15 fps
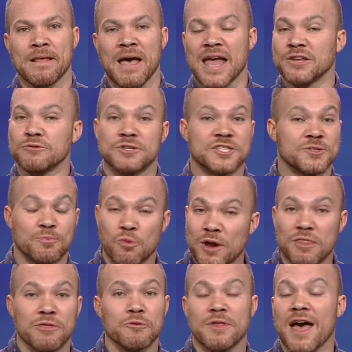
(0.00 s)
And you
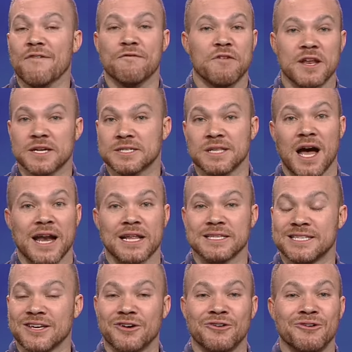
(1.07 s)
sprint through that finish line
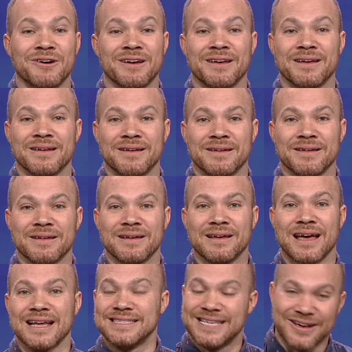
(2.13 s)
until
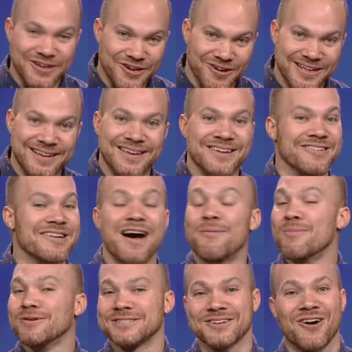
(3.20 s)
your
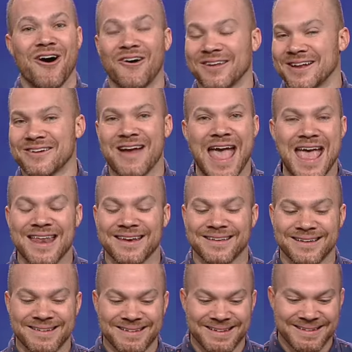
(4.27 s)
number's called and your end
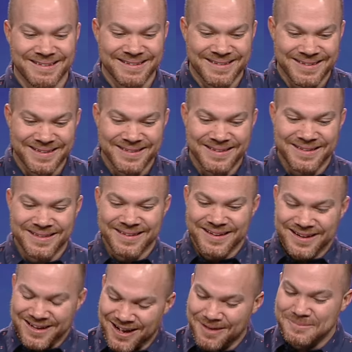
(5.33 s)

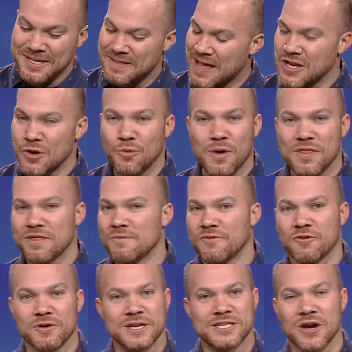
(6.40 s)
comes, and then you're with them
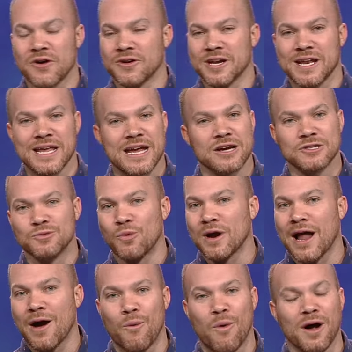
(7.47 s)
for eternity. Here's what
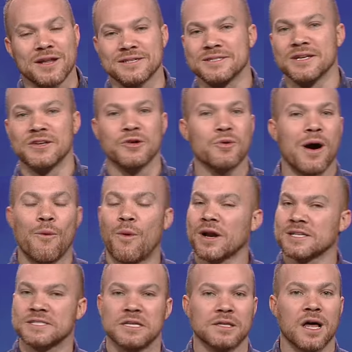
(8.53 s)
I want us to do. I want
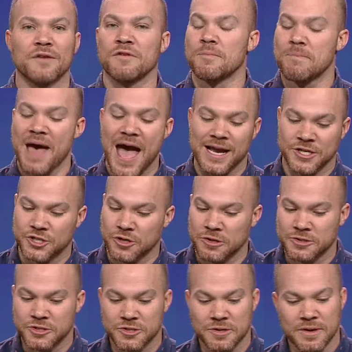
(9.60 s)
us to love him back,
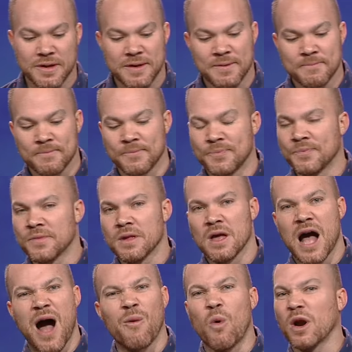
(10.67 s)
church.
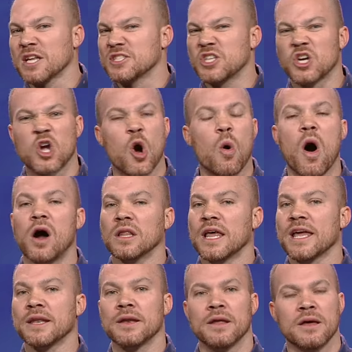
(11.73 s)
I want us to go all
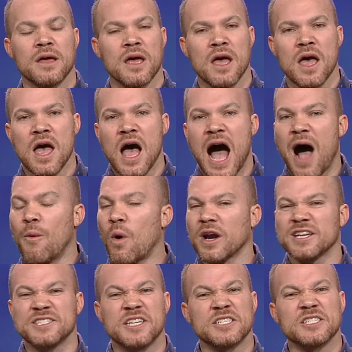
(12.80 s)
in. I want us to